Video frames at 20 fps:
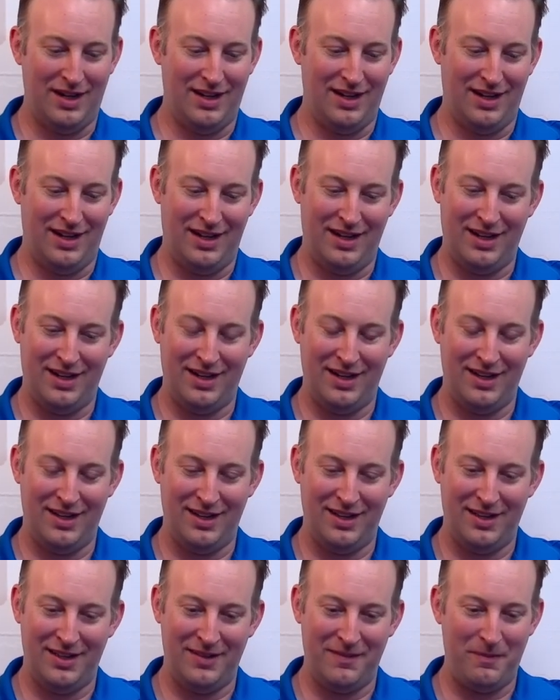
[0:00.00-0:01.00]

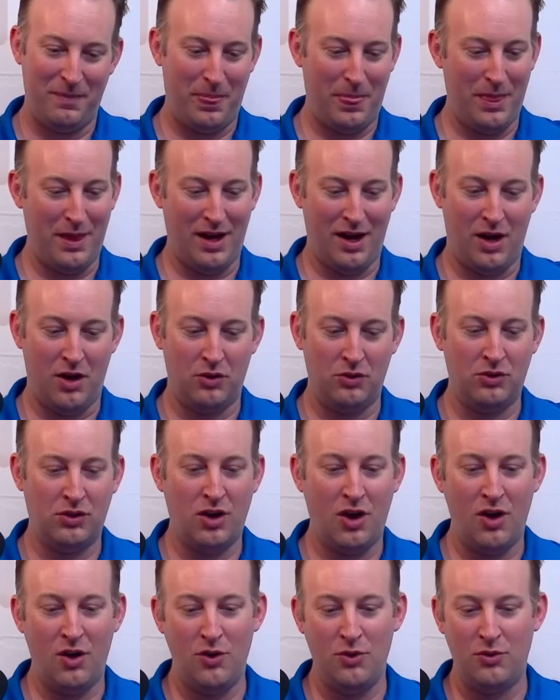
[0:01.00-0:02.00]
I'll
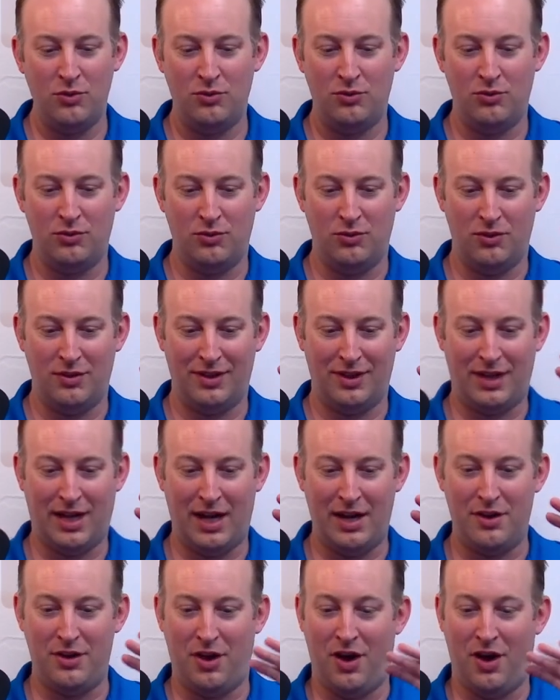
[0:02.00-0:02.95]
go kind of the